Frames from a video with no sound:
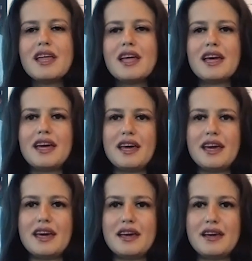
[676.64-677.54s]

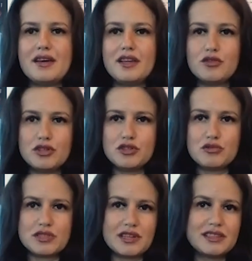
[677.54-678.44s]
In order to
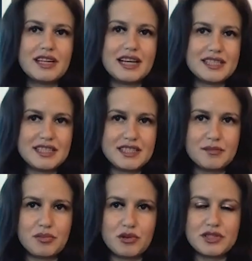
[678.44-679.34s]
start the
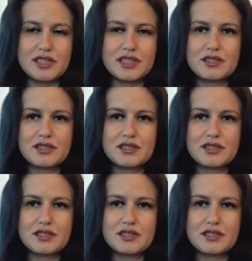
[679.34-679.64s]
licensing process,